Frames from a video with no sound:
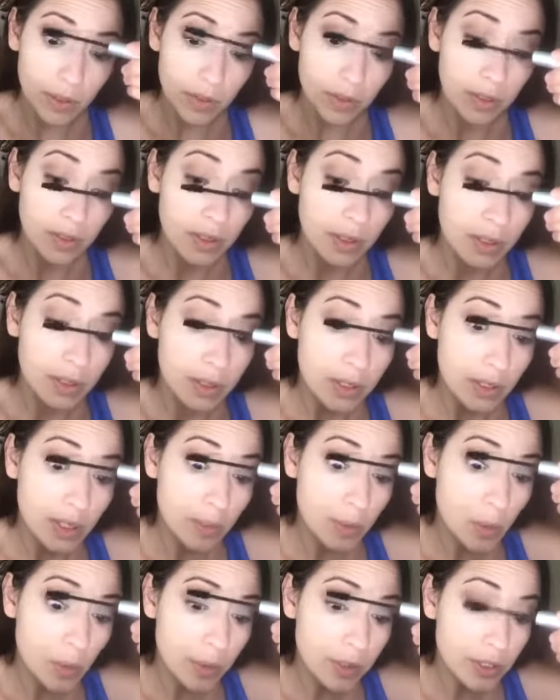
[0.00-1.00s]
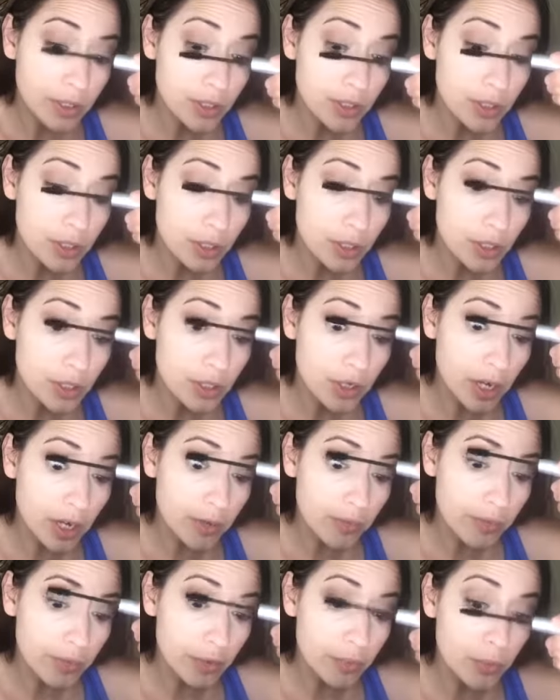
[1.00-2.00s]
And I'm going to
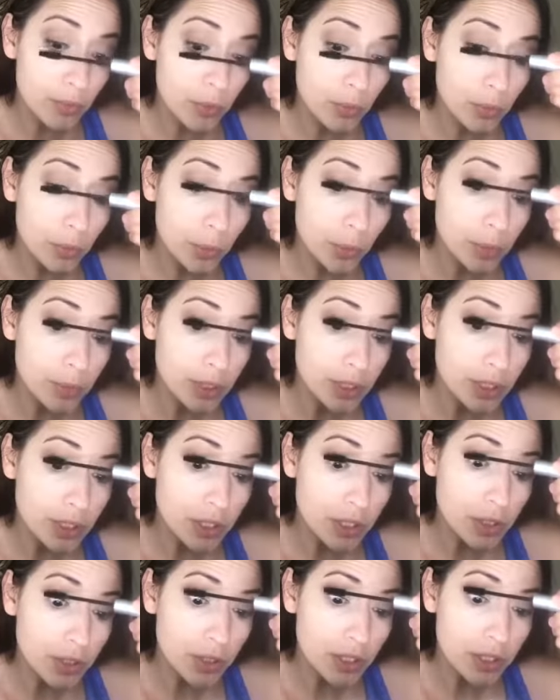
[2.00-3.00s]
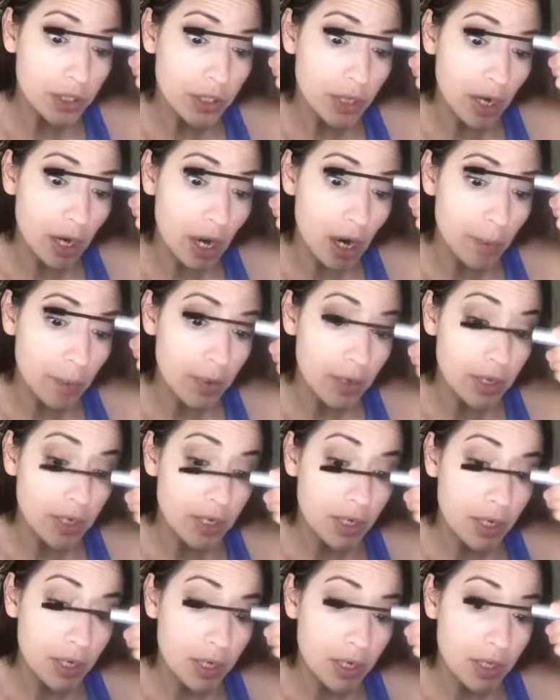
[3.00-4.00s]
start from the root to the top
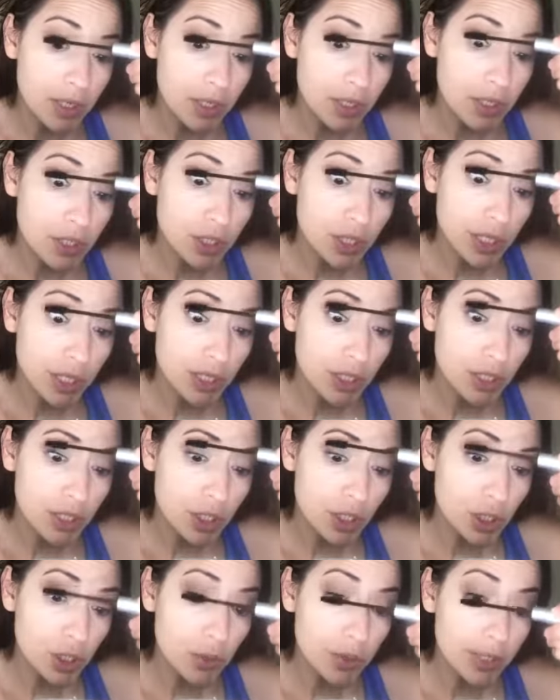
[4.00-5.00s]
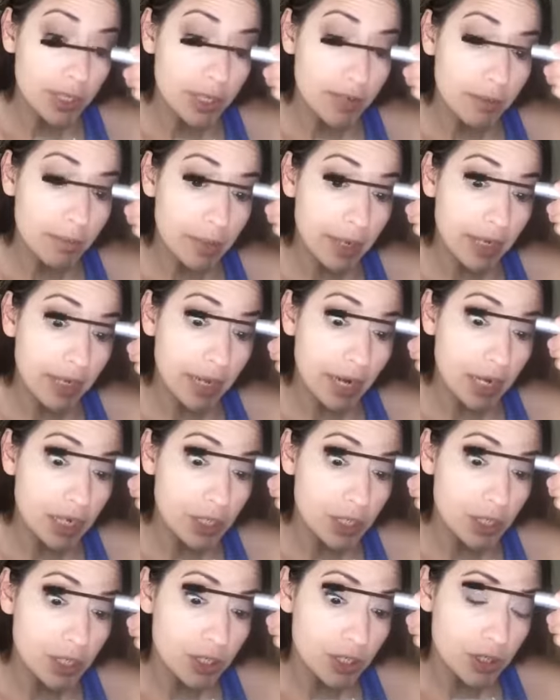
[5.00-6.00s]
just to give my
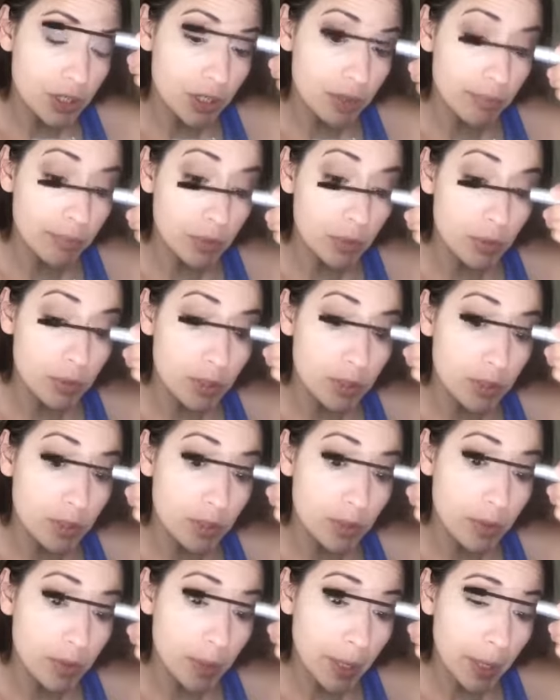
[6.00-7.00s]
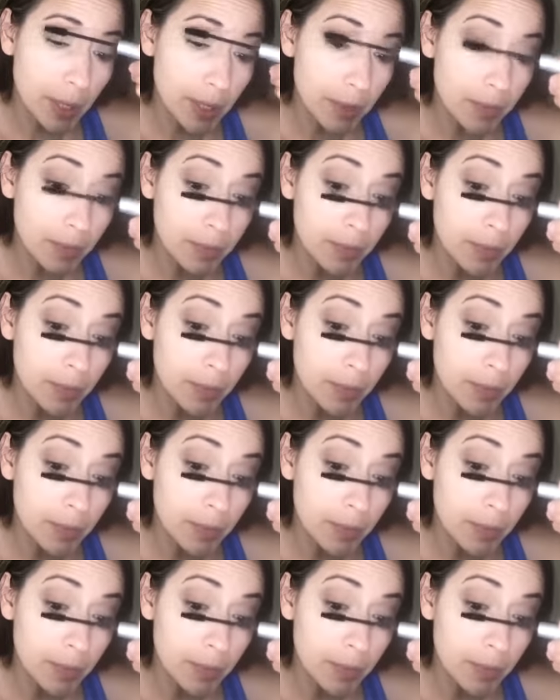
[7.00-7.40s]
lashes a boost, okay?